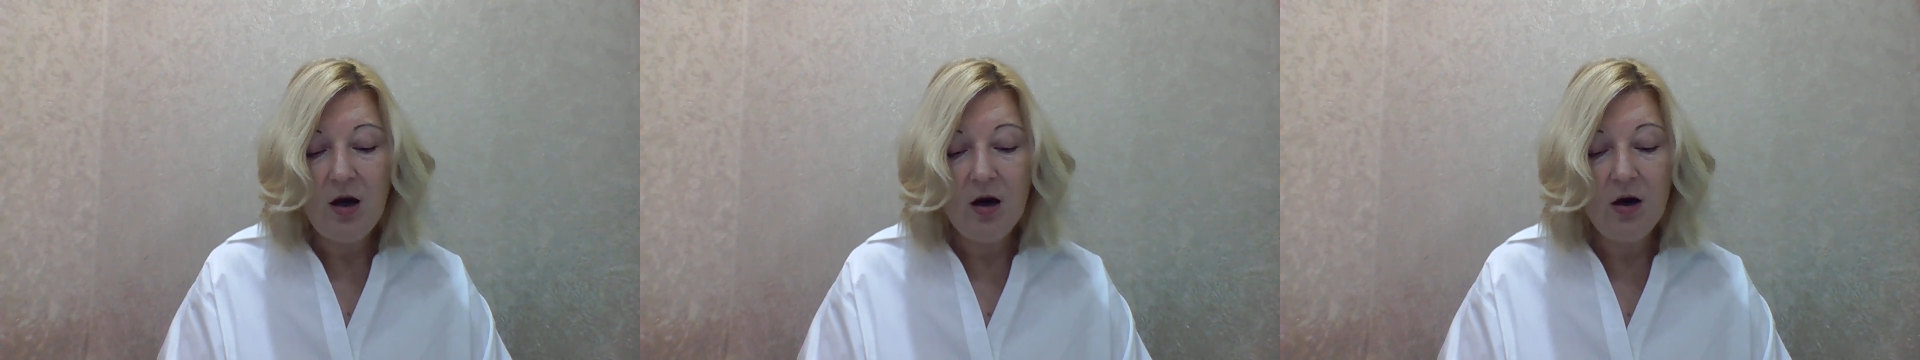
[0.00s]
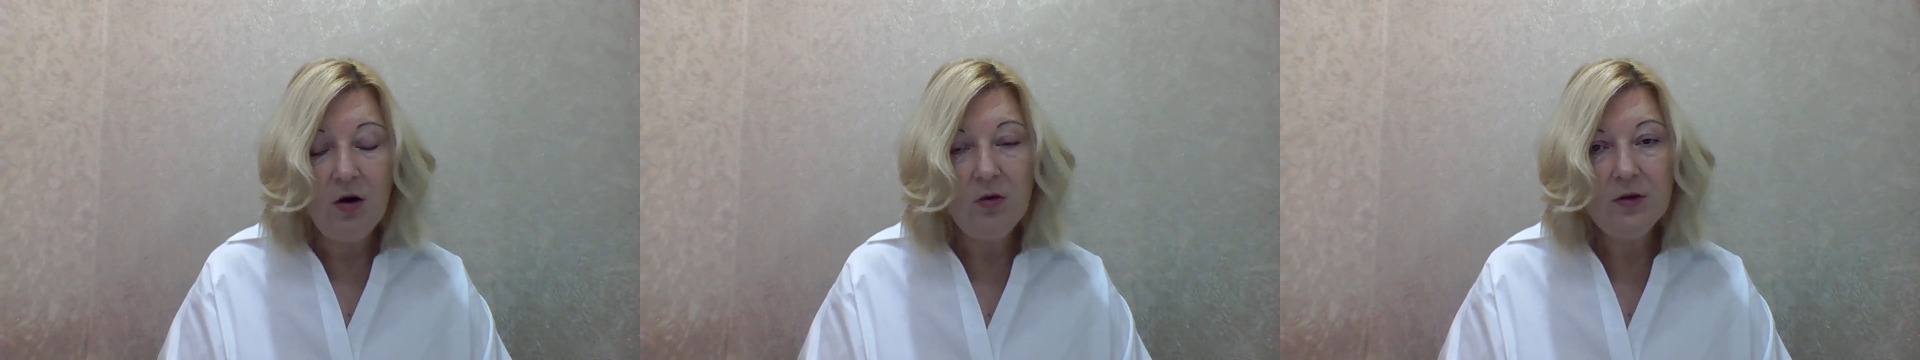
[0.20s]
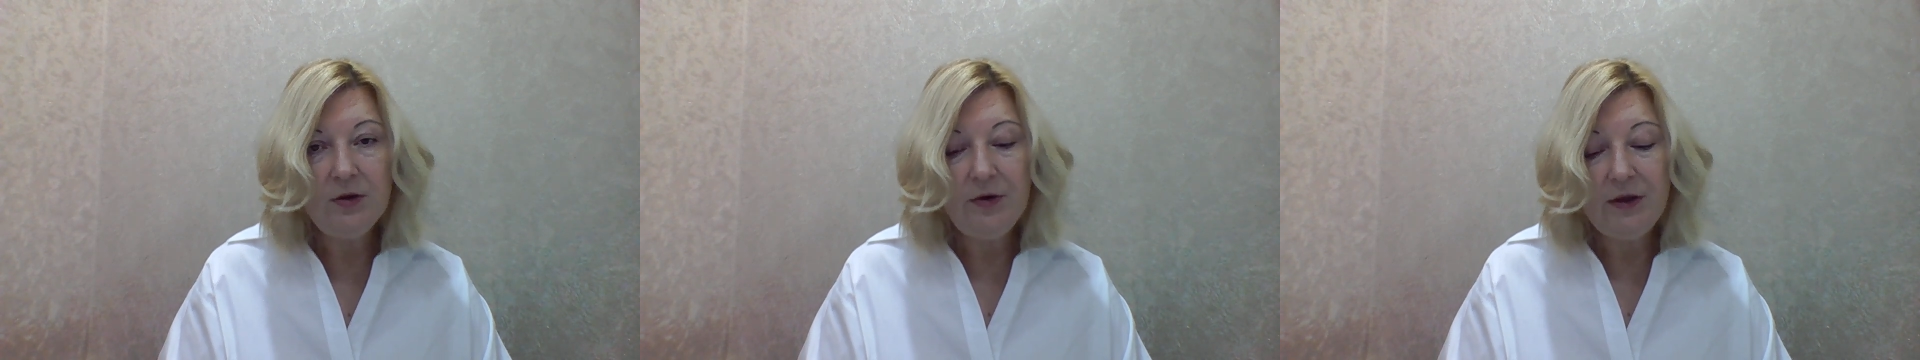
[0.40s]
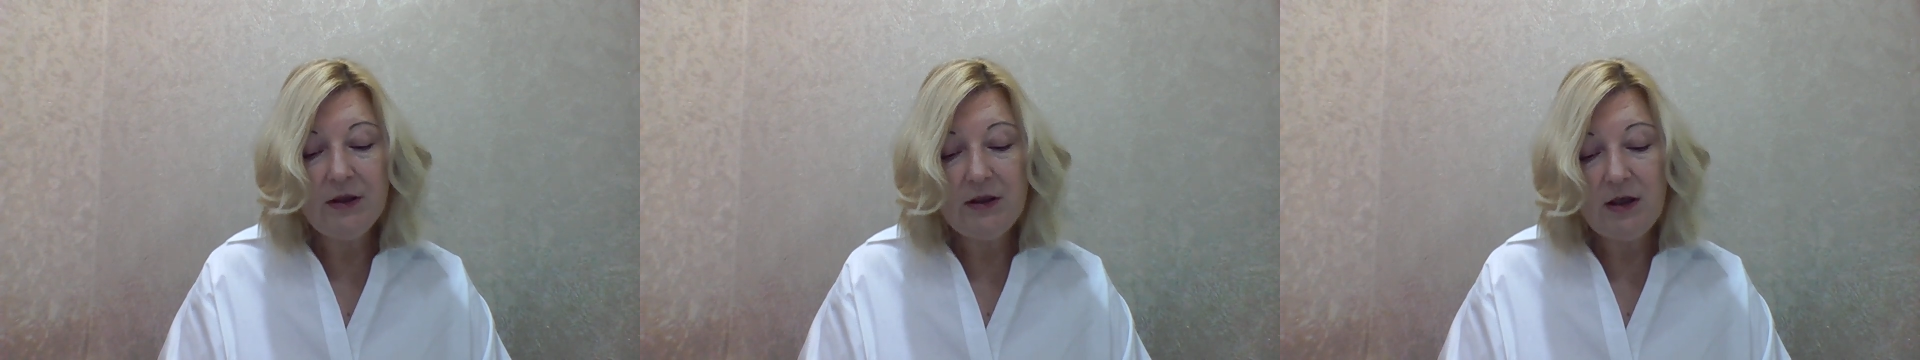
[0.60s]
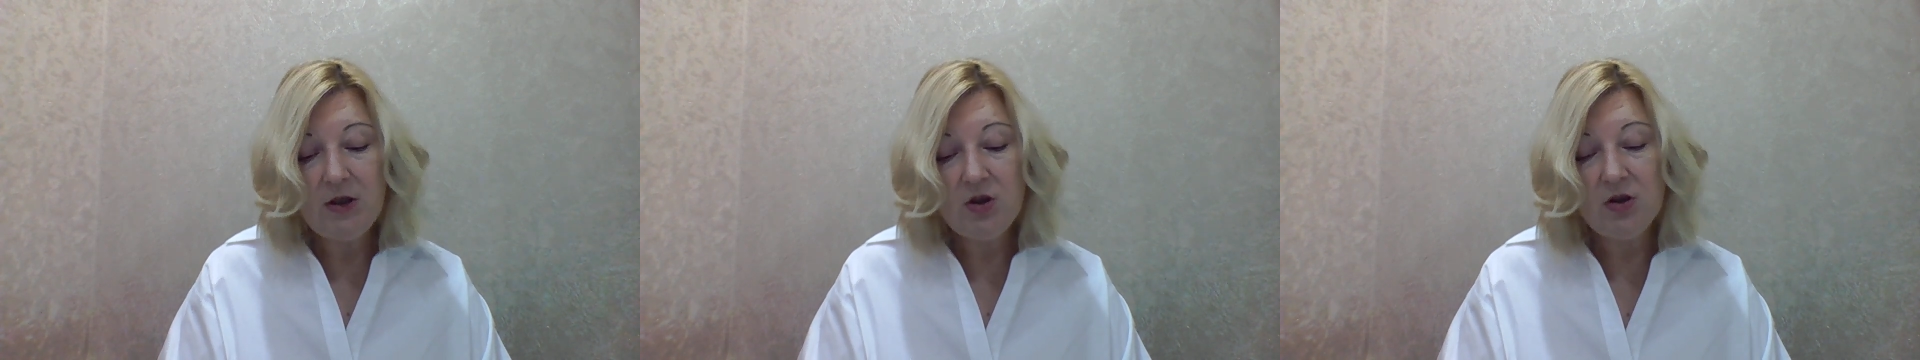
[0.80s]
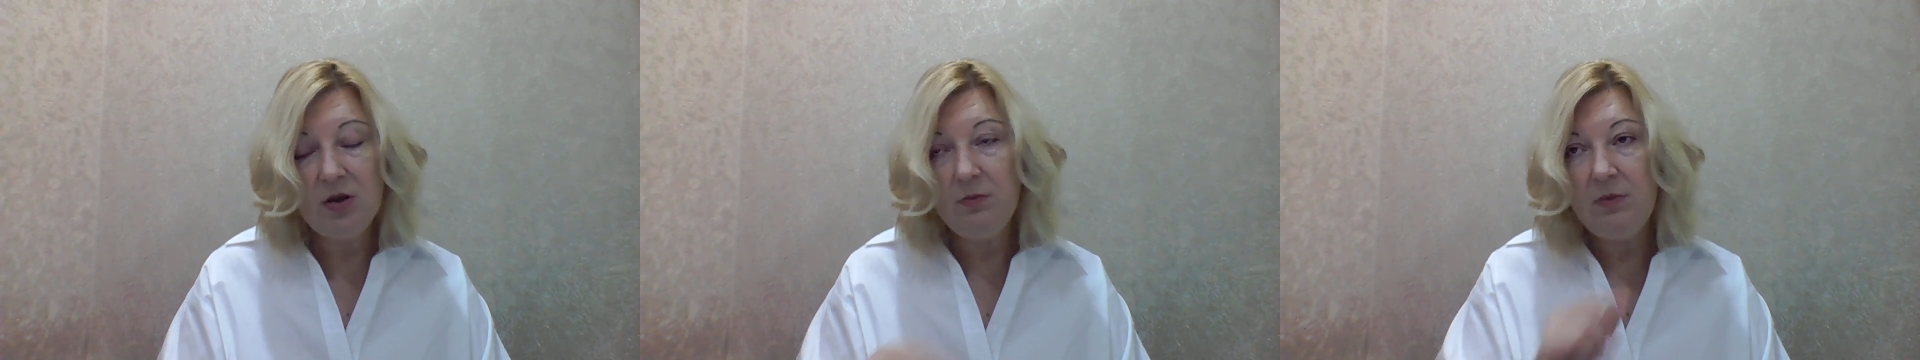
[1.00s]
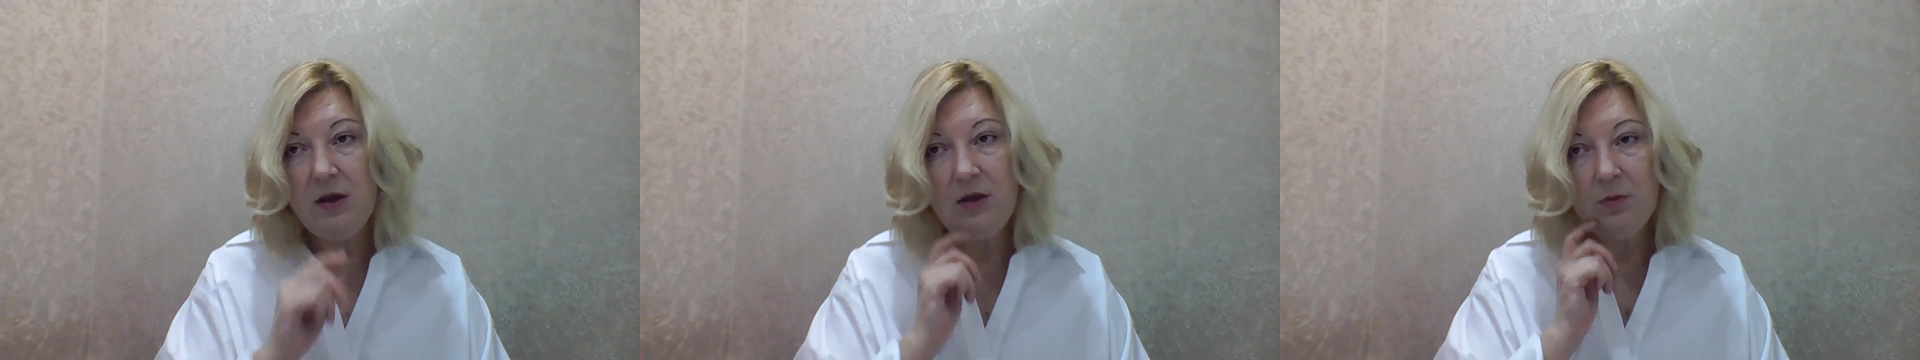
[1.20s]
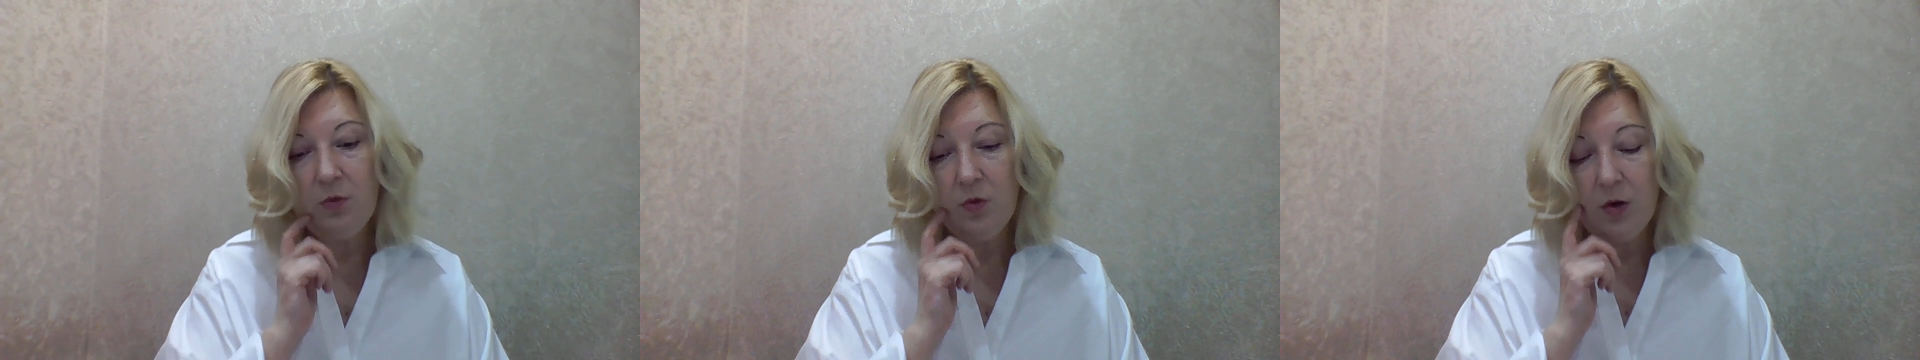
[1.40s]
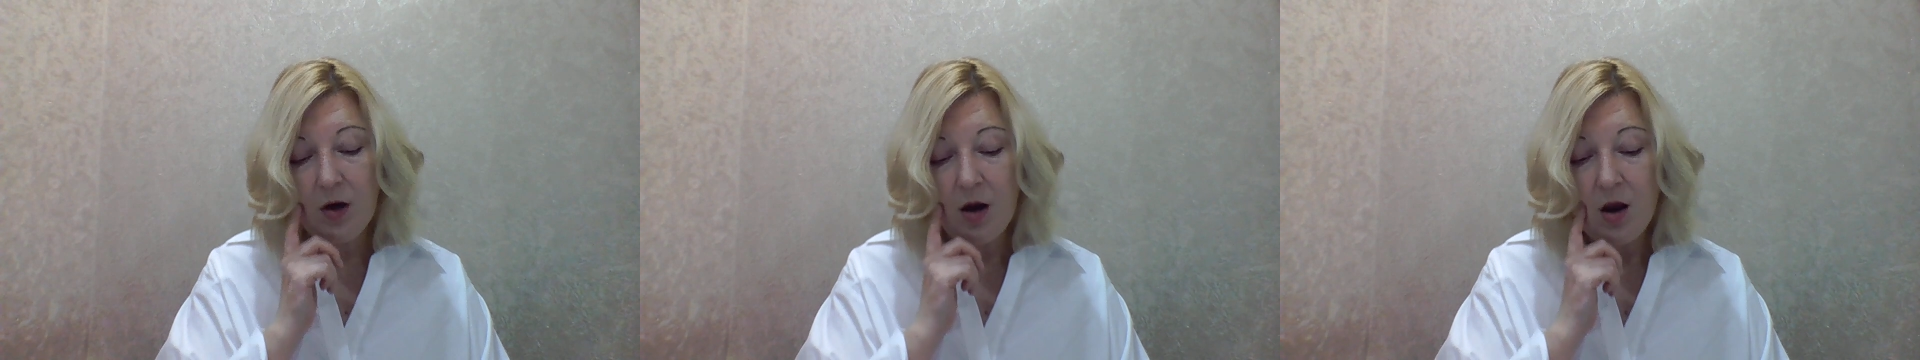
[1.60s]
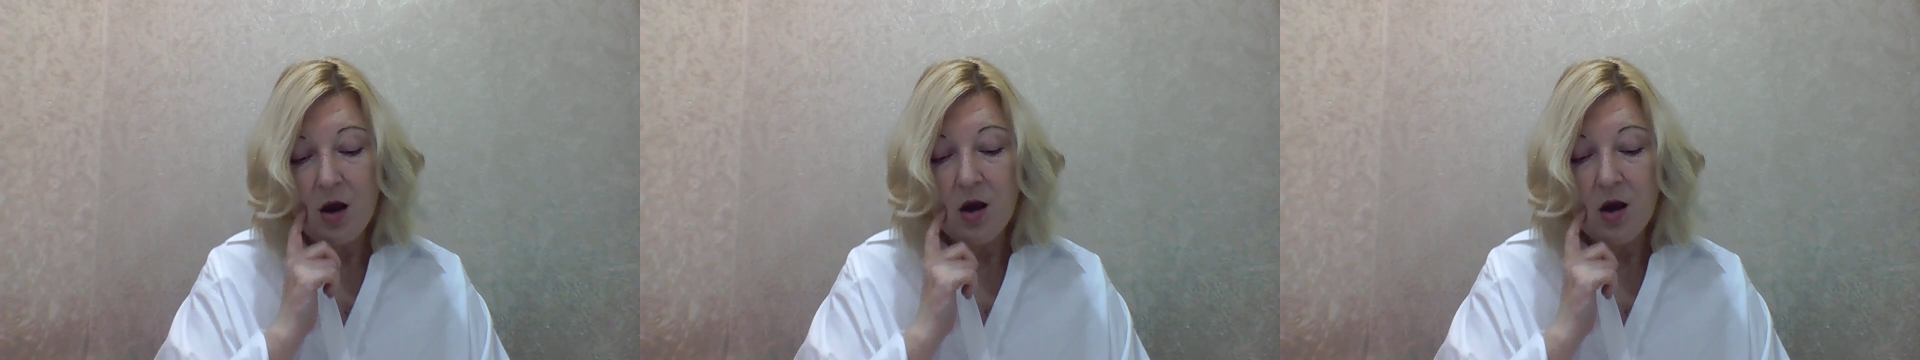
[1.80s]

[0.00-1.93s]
goal orientation, many more.